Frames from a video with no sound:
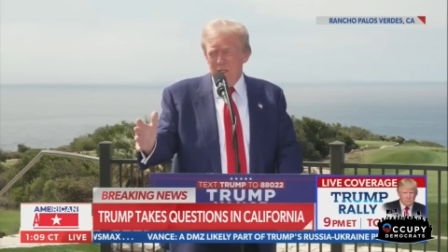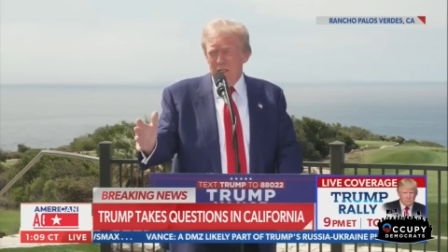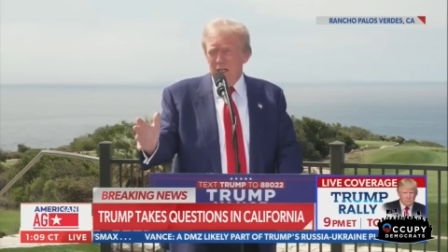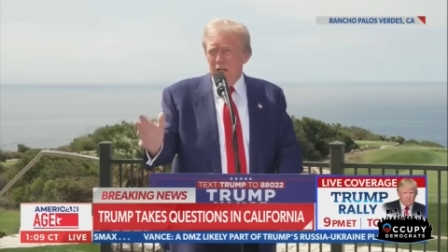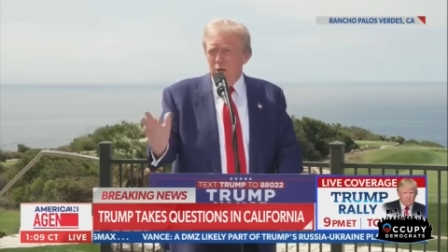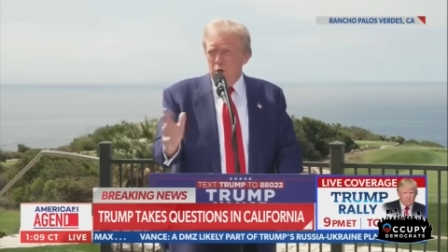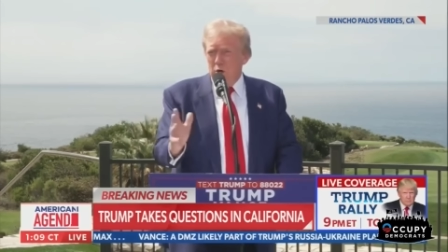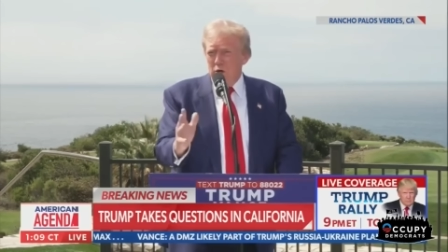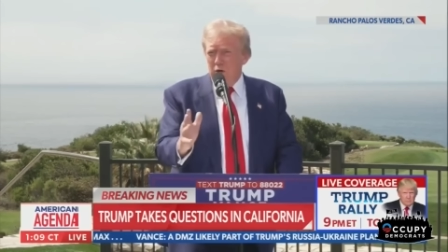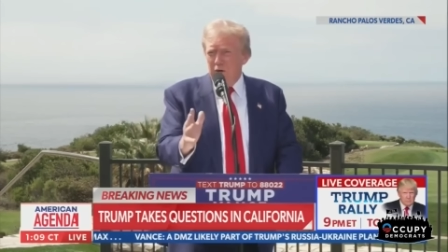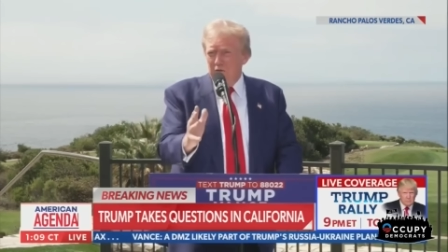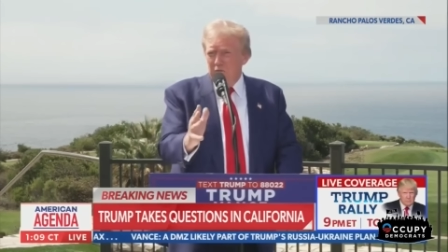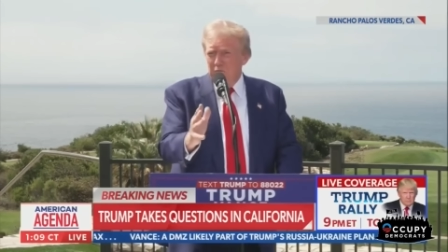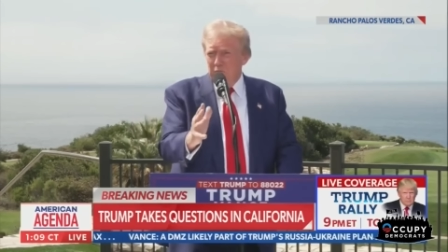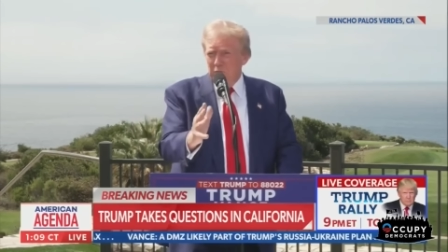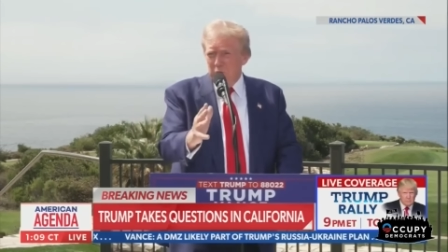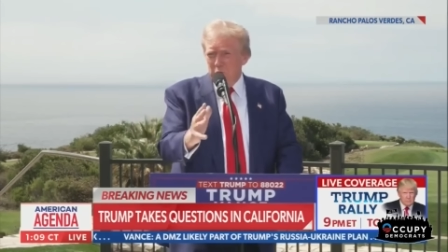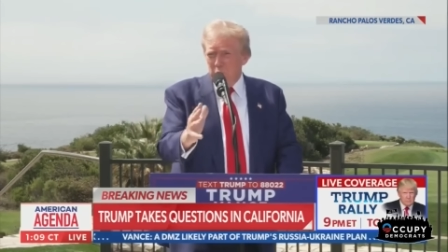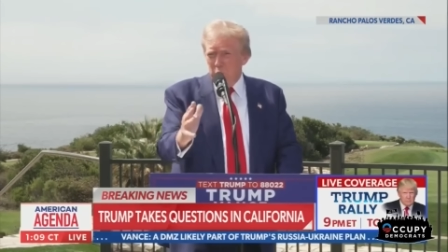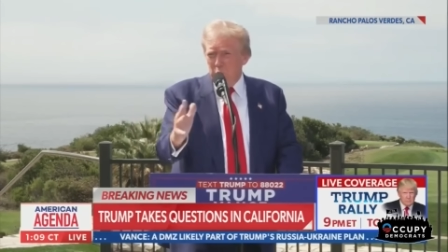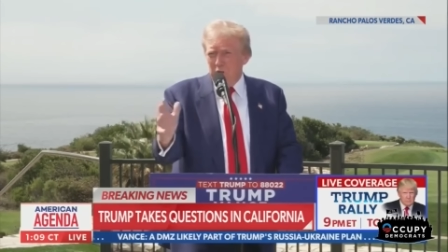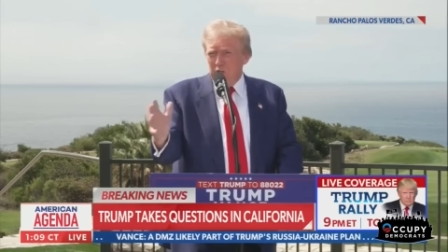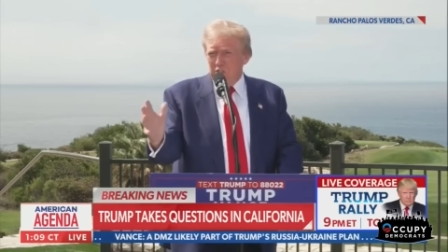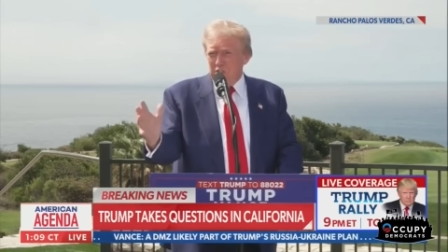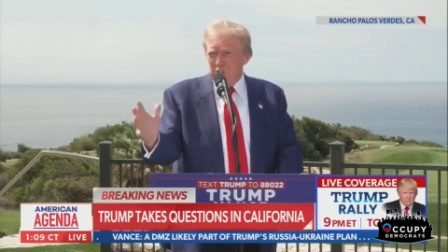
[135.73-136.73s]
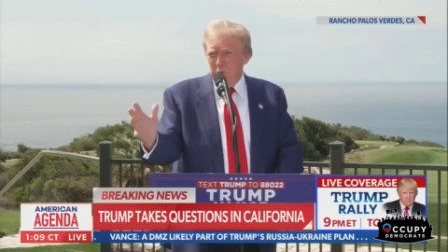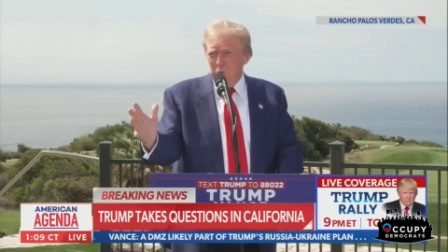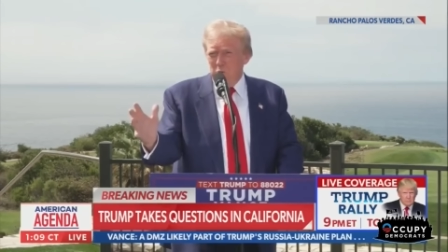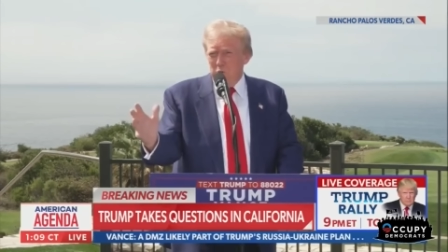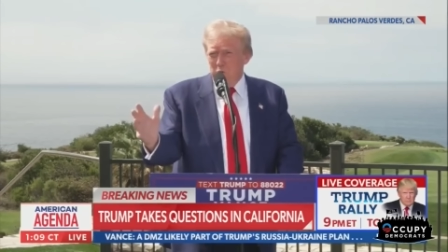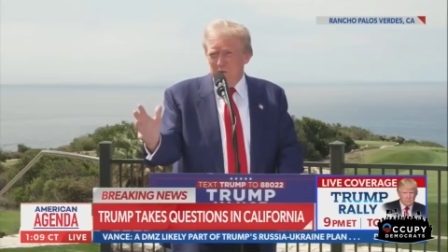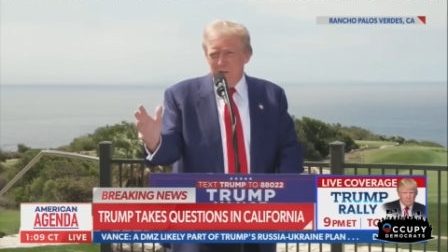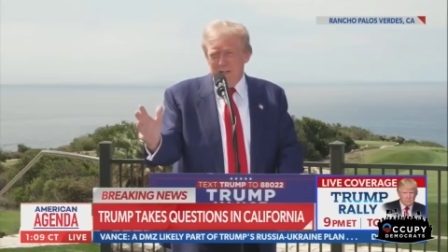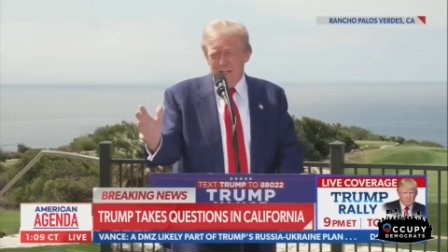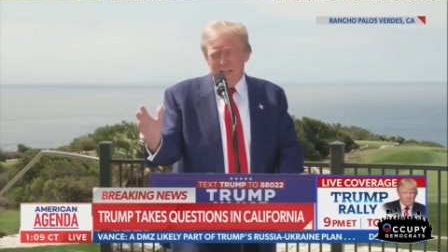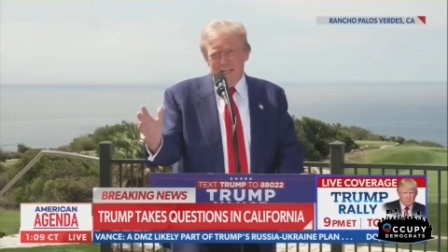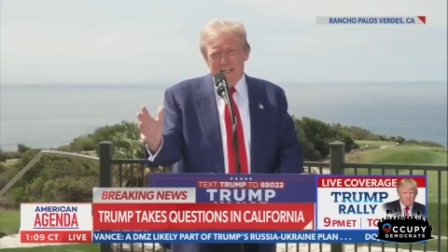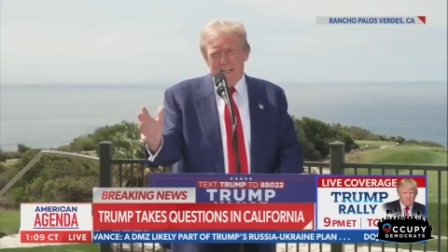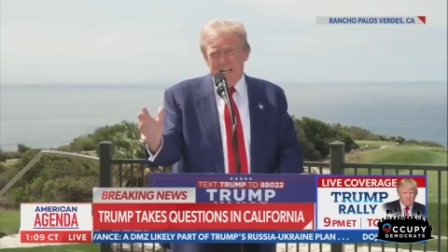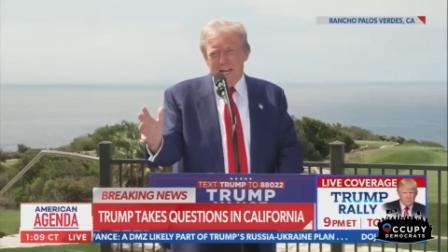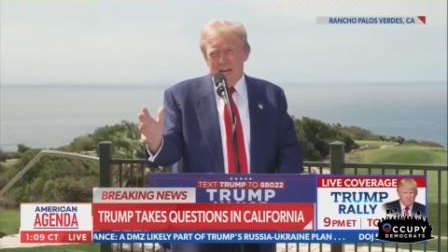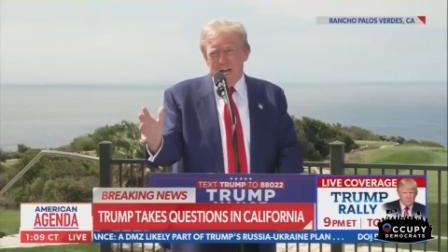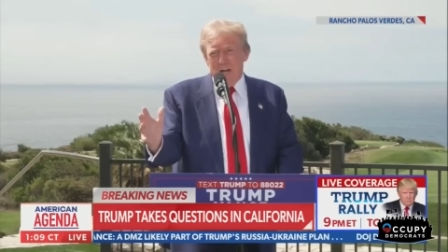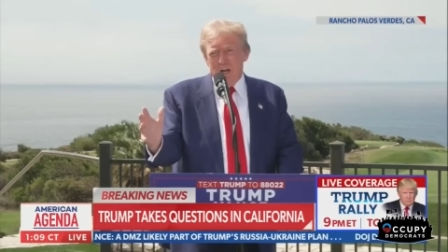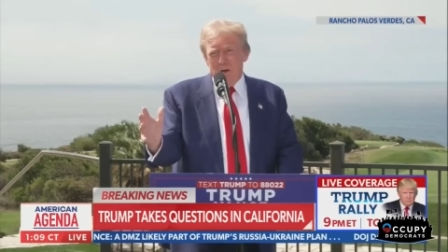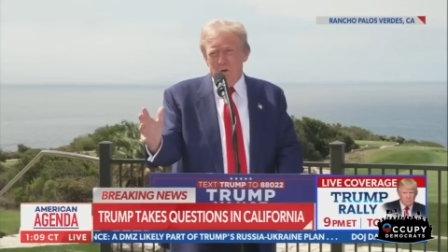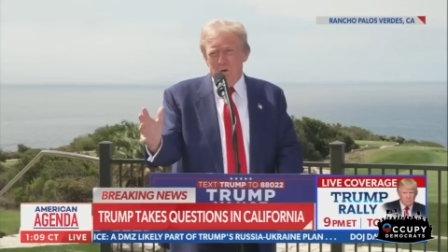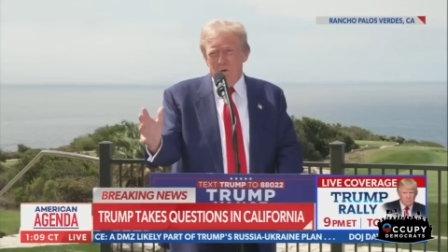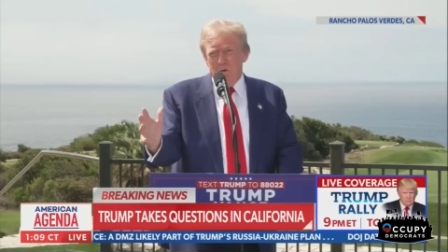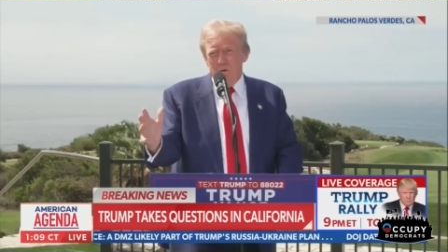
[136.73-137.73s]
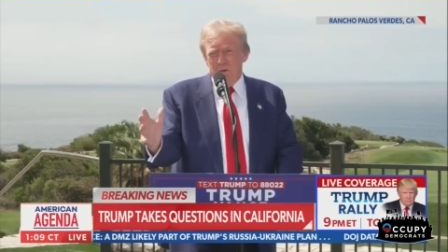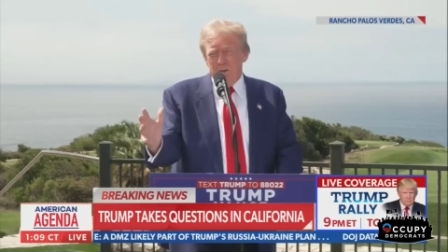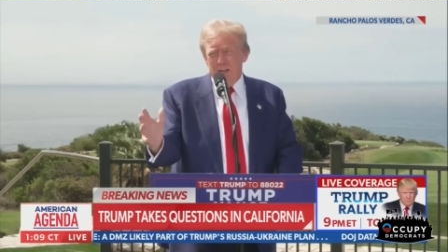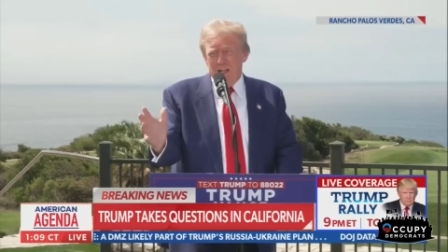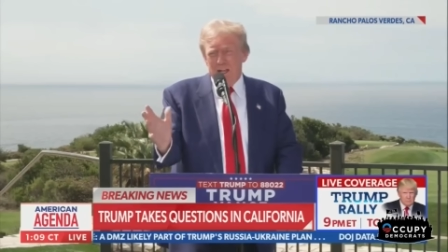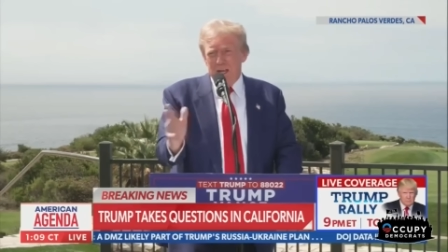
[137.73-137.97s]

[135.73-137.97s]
not all of them, but the rest are moving in now.